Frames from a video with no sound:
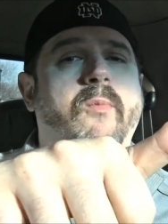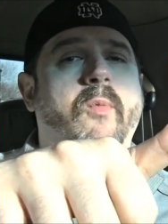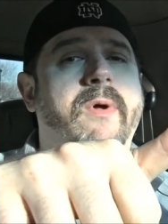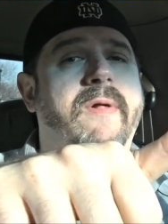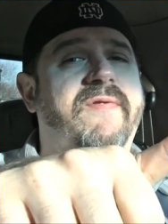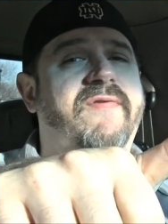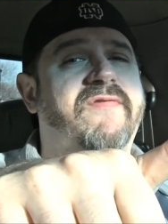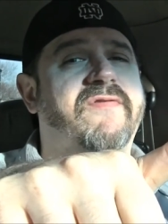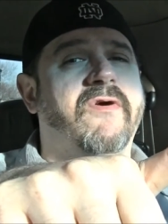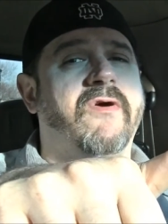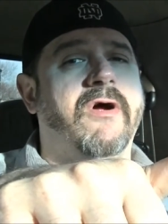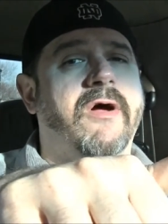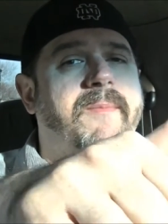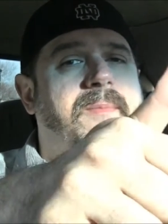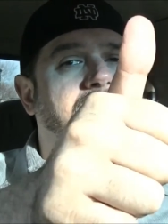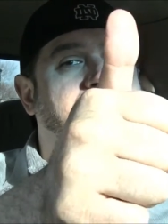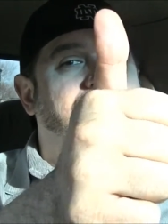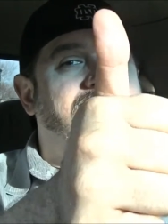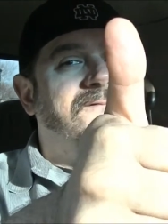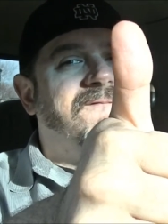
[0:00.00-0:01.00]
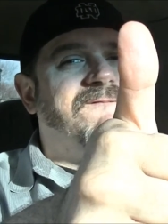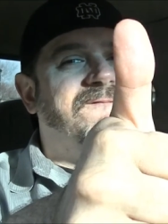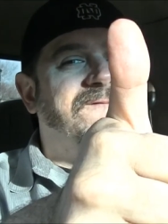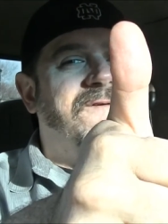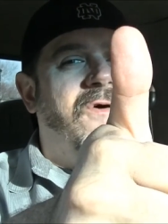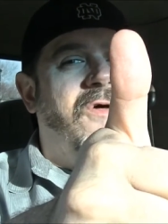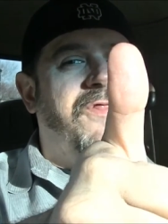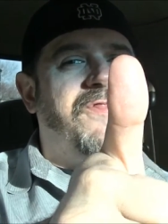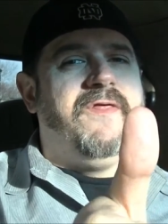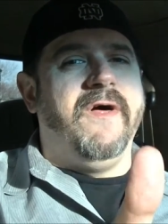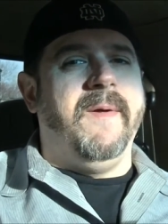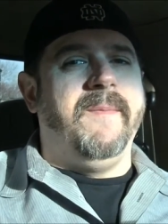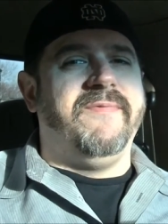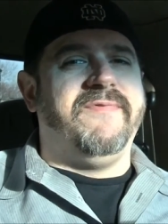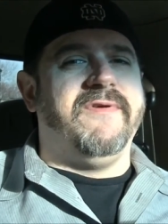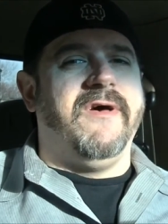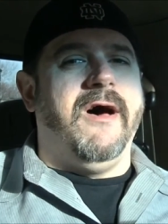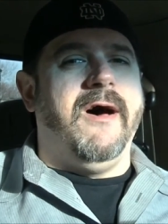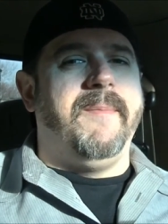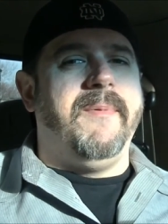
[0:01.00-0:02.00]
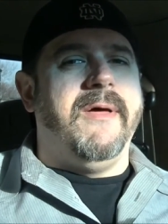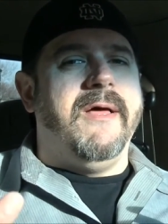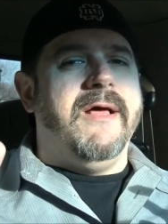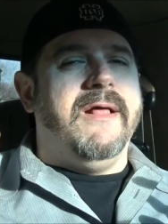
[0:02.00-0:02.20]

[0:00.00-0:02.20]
With syrup, full thumbs up.